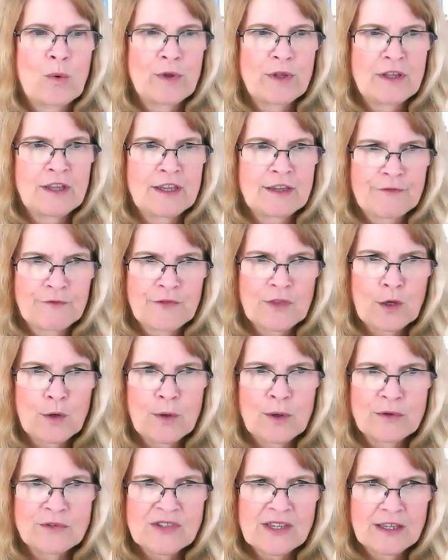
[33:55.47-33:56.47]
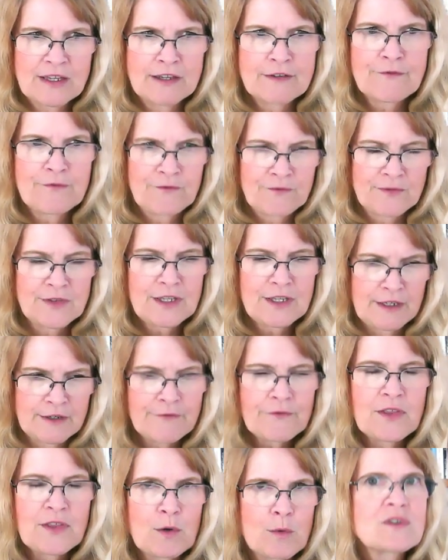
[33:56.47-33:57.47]
if there
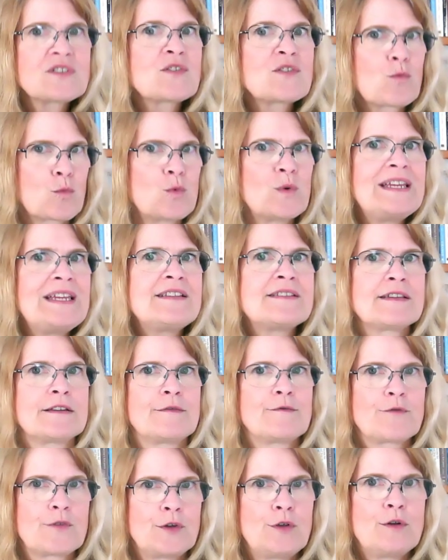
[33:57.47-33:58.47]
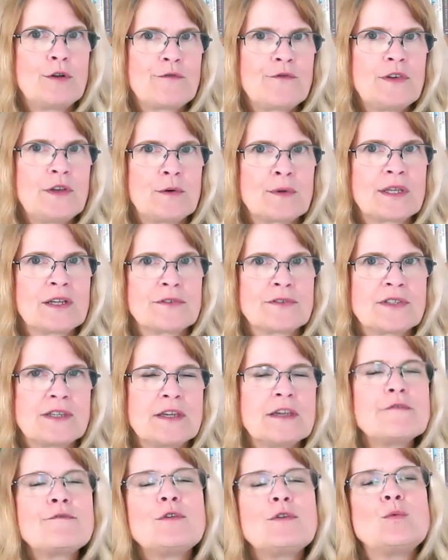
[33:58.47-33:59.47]
was a reason for you to feel guilty,
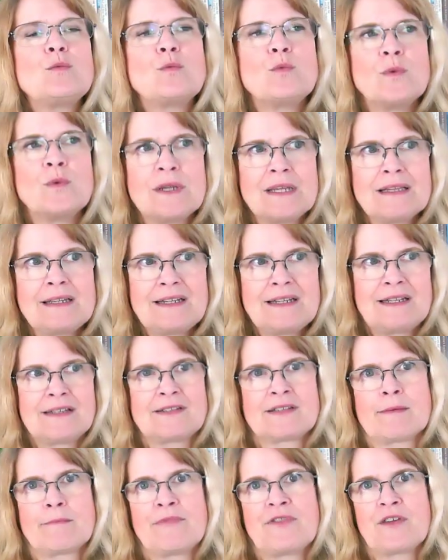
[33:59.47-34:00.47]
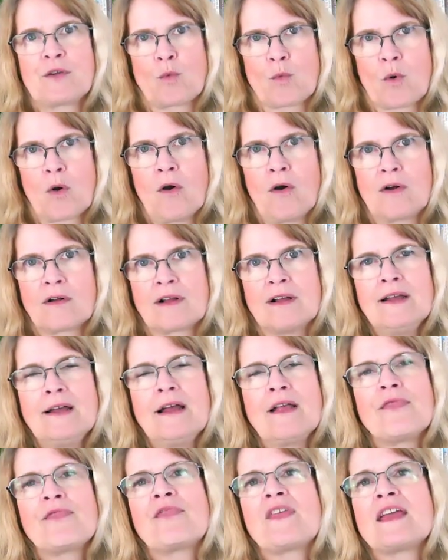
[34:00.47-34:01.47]
if you really did something wrong,
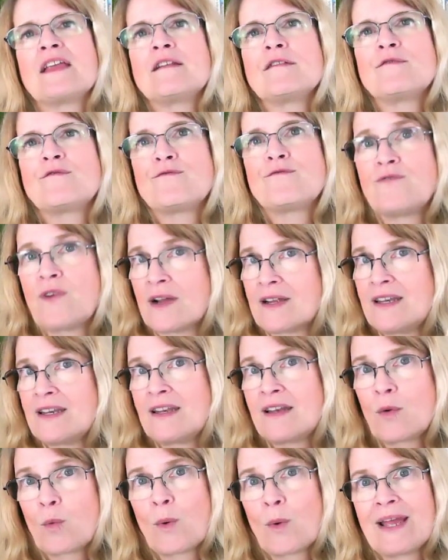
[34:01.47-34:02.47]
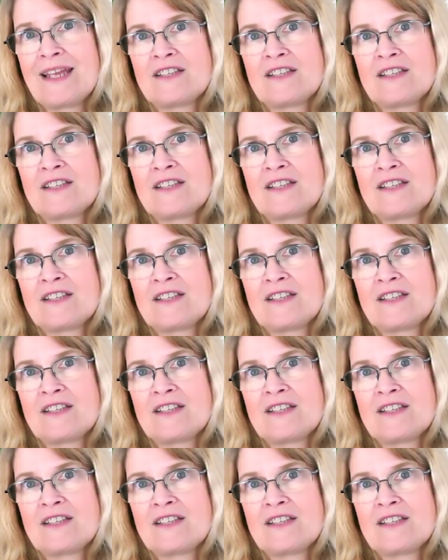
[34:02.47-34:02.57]
then finding a way